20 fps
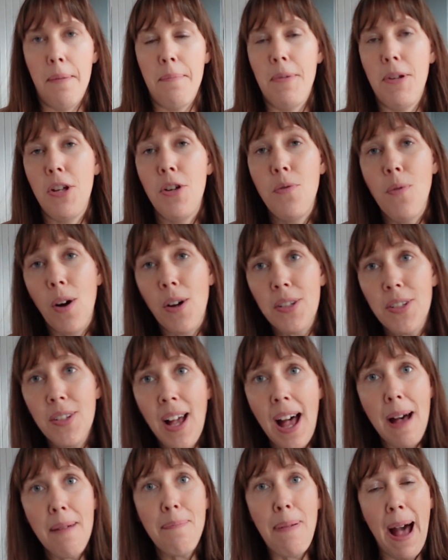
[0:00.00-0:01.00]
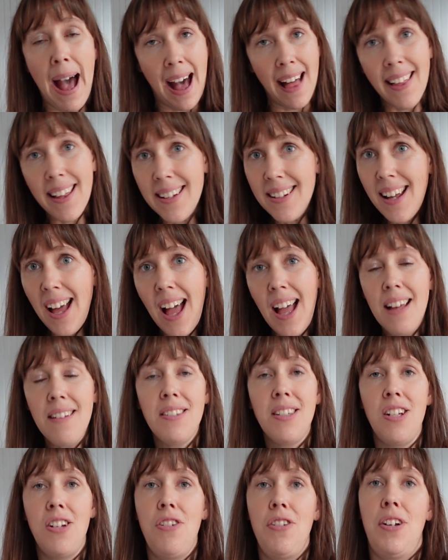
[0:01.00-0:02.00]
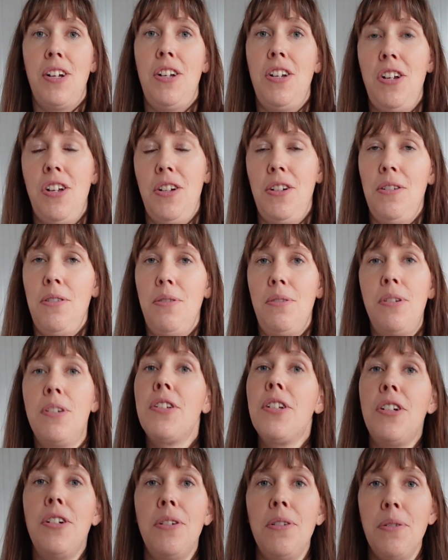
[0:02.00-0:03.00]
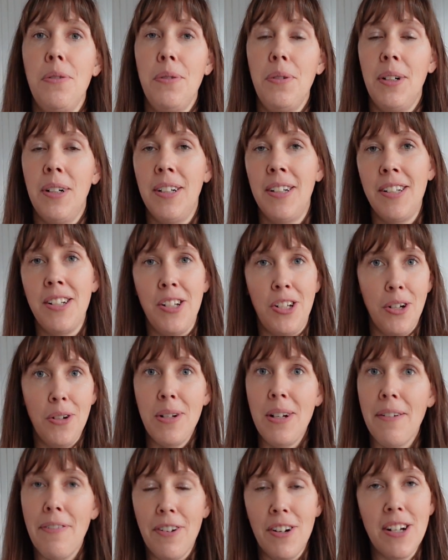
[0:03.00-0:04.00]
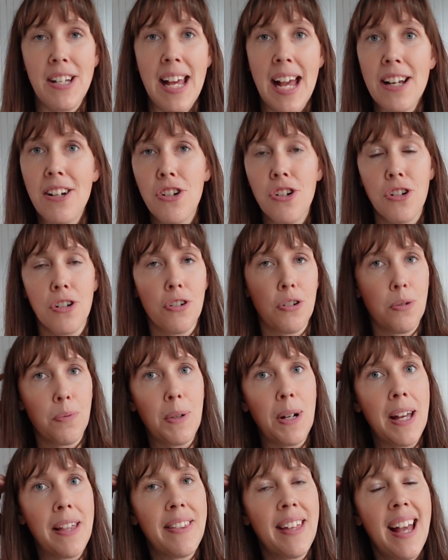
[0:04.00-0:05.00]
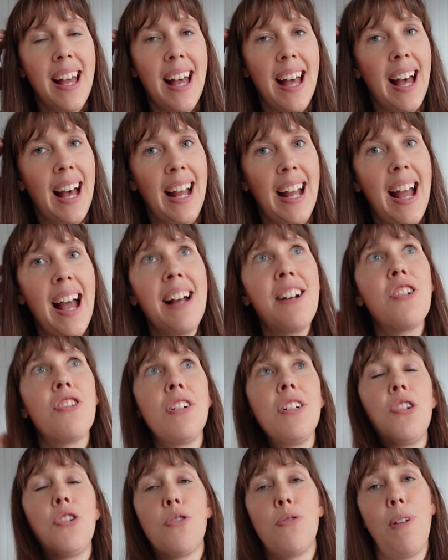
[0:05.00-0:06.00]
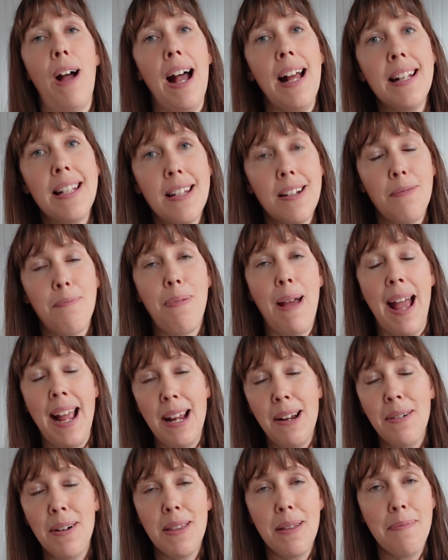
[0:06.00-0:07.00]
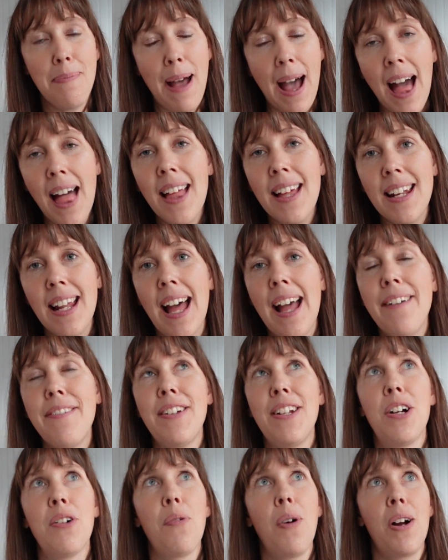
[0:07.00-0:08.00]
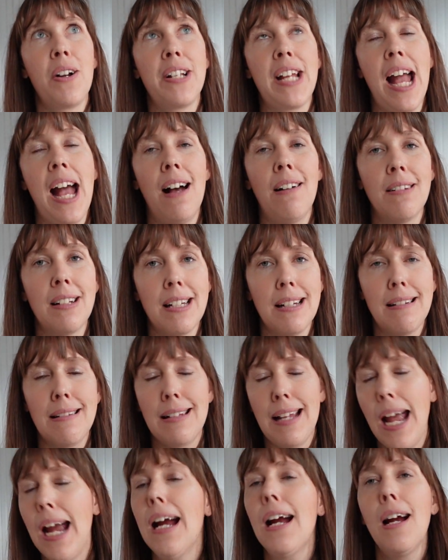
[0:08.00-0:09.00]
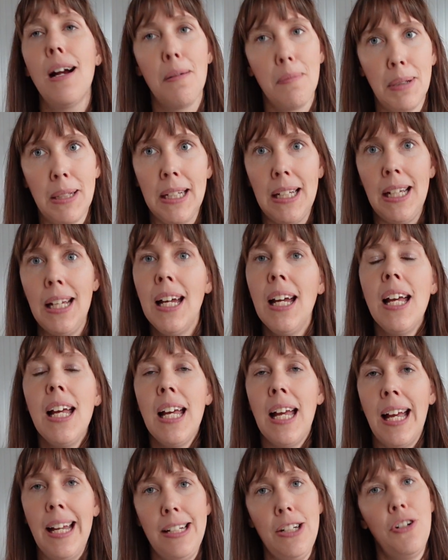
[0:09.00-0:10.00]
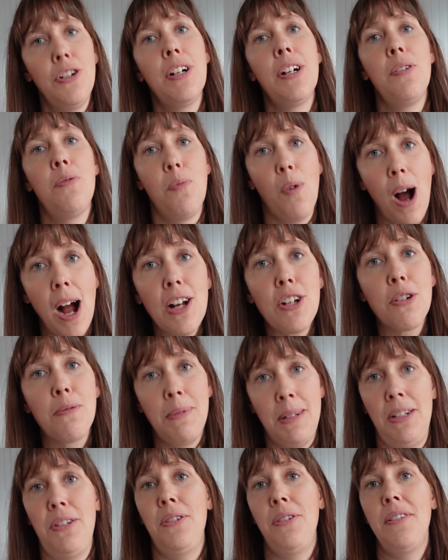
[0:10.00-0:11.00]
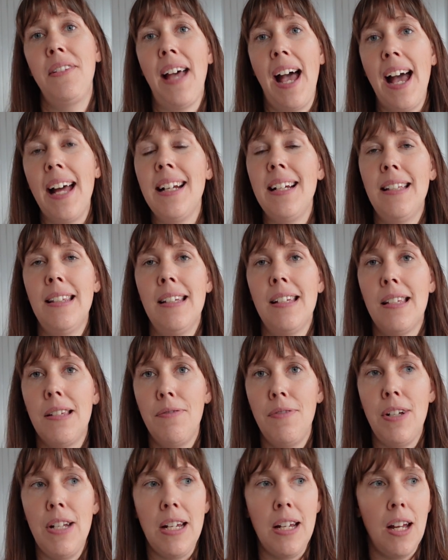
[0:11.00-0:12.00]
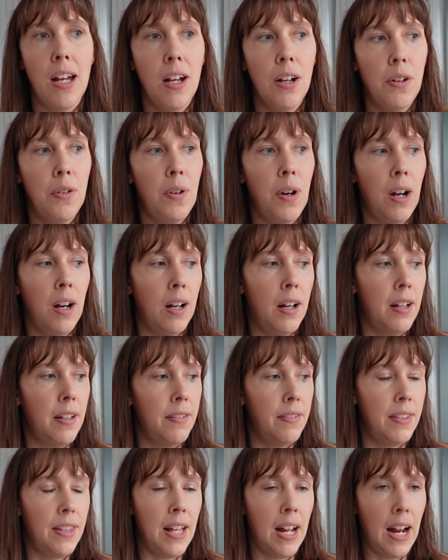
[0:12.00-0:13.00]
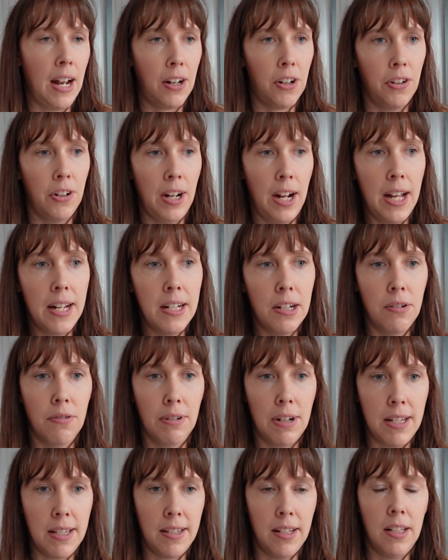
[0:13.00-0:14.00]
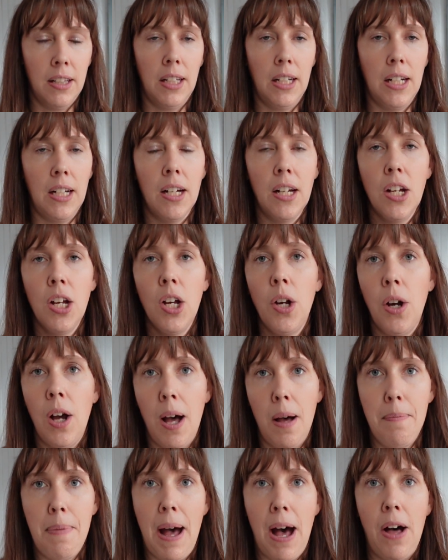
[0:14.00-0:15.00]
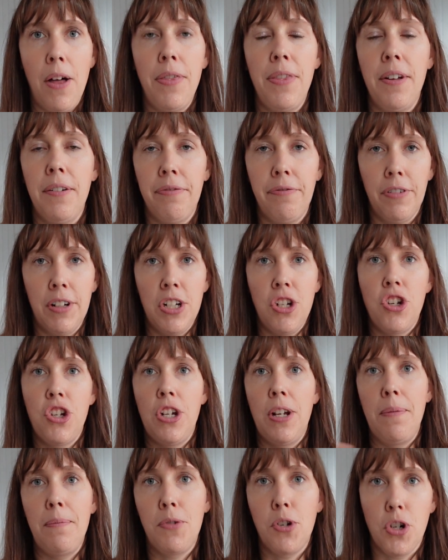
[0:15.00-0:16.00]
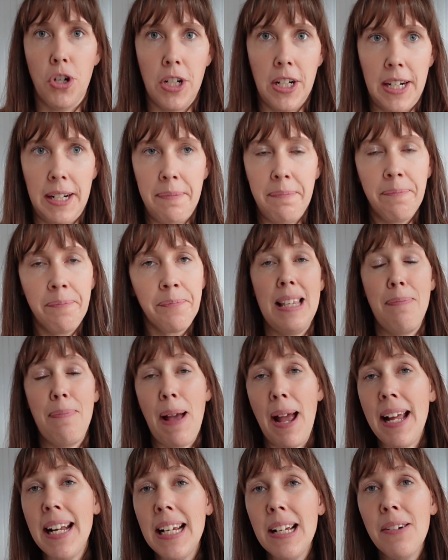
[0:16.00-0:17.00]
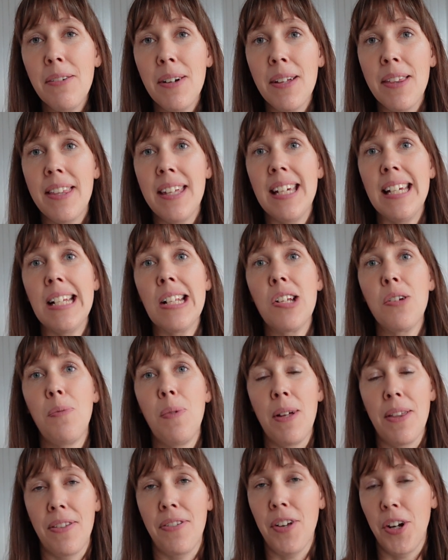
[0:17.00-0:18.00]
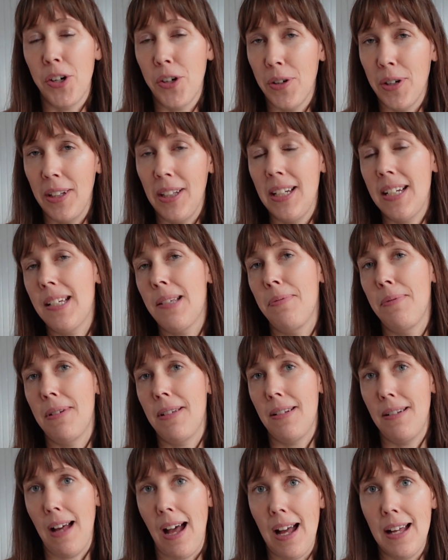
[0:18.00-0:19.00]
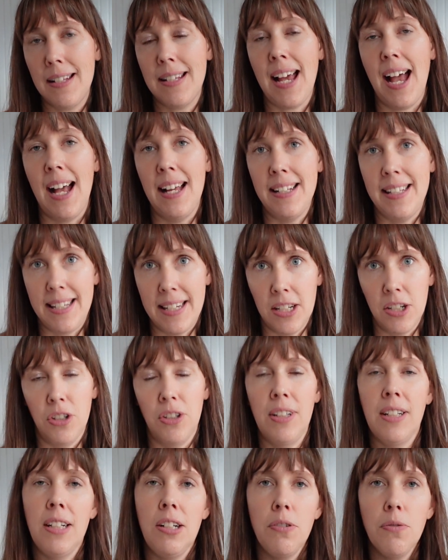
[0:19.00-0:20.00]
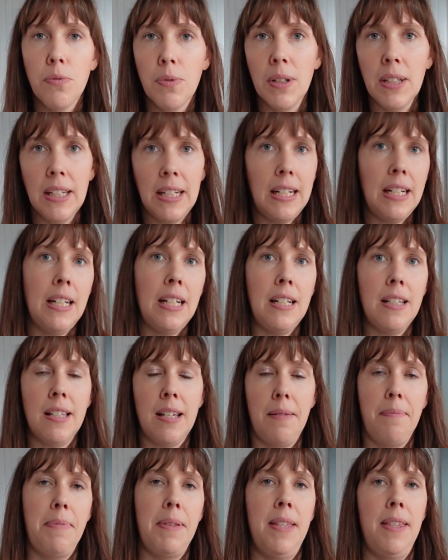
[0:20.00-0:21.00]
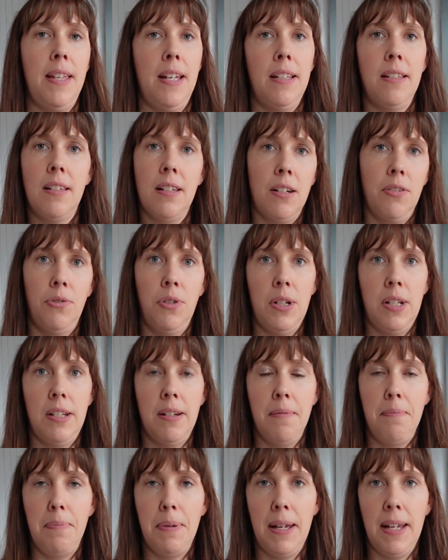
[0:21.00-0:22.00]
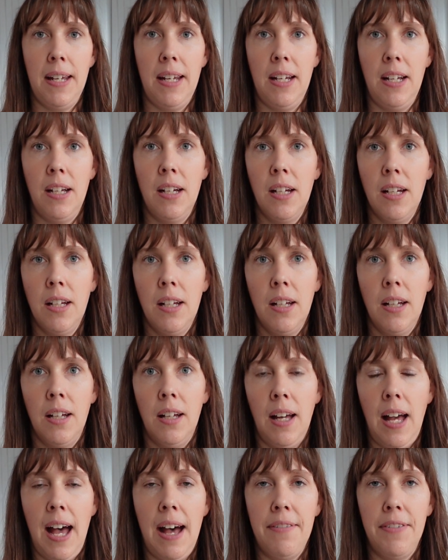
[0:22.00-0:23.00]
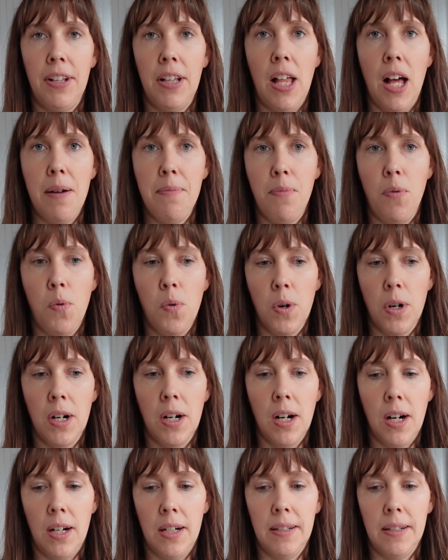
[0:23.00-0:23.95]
You also have palette knives that you can use to do different textures with. I actually tried to paint with a palette knife and it worked out terribly. And you can watch me do that in this video that I created recently about the friendship tree. Painting with it with acrylics was not ideal. You really need something that's going to have a lot more